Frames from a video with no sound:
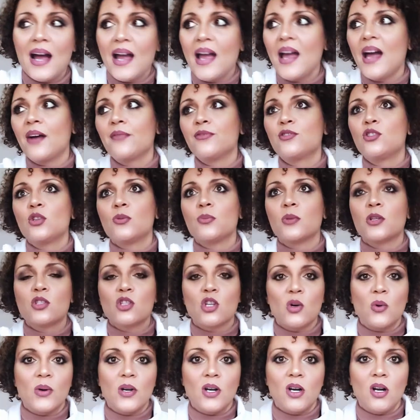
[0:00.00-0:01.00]
I have too
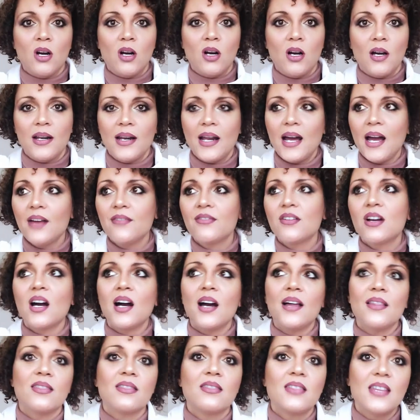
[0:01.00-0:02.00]
much going on. I've
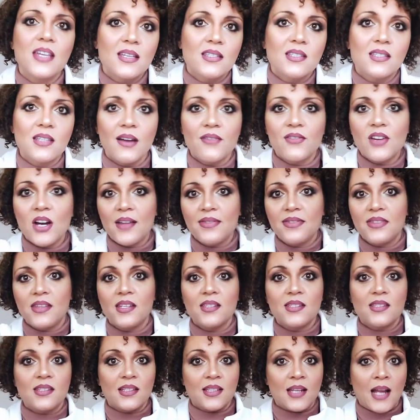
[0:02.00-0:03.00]
got this, I've got
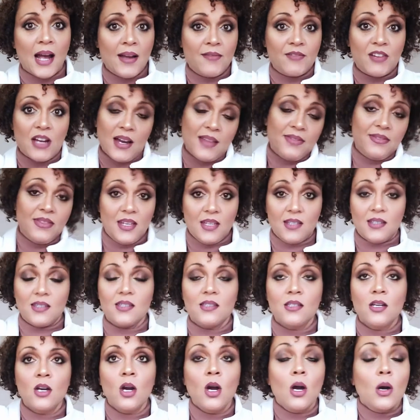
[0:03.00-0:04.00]
this, and I've got
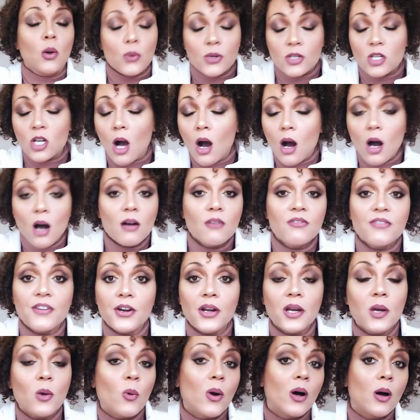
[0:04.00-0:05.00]
this, which all
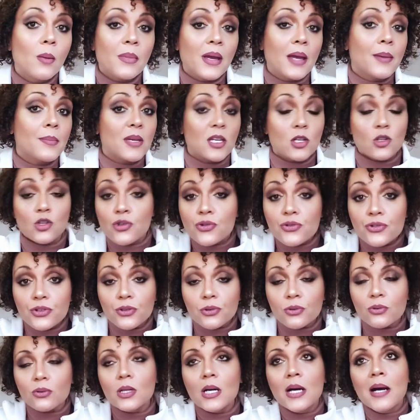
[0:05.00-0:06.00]
very well may be
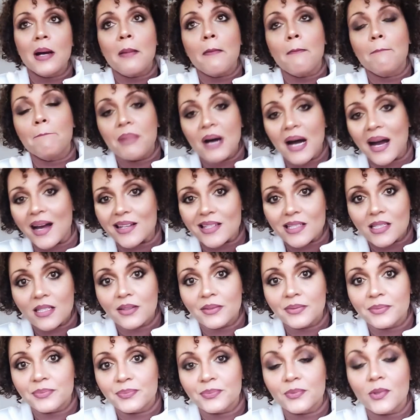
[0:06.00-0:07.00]
true. But
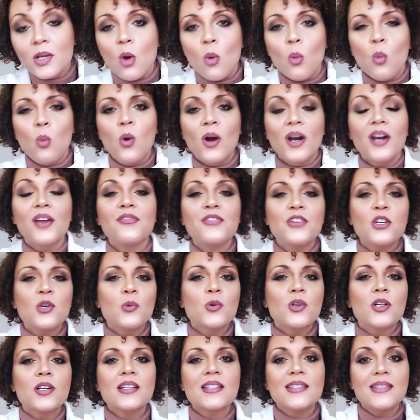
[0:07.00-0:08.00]
what if
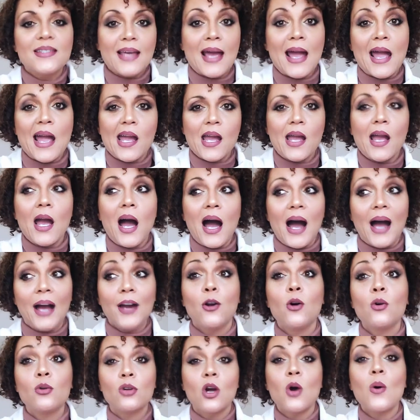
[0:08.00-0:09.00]
you were to say, I
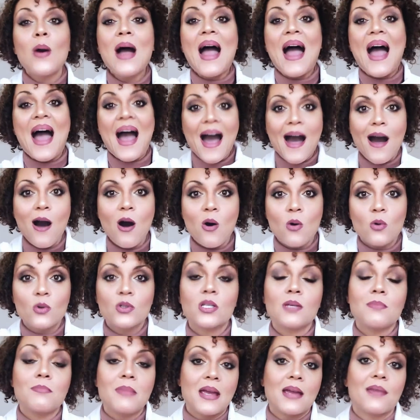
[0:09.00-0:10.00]
don't know how
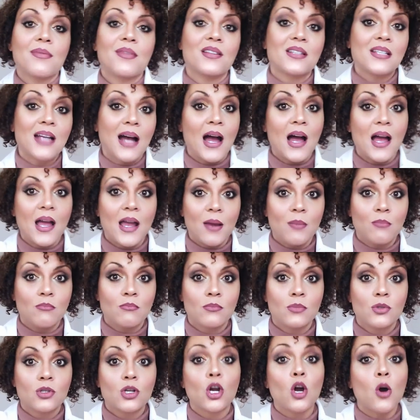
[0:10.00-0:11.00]
to make the
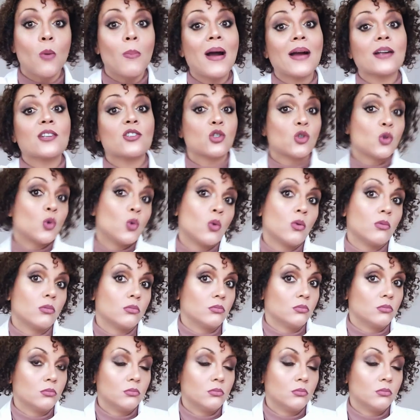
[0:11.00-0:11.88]
time to go back to school?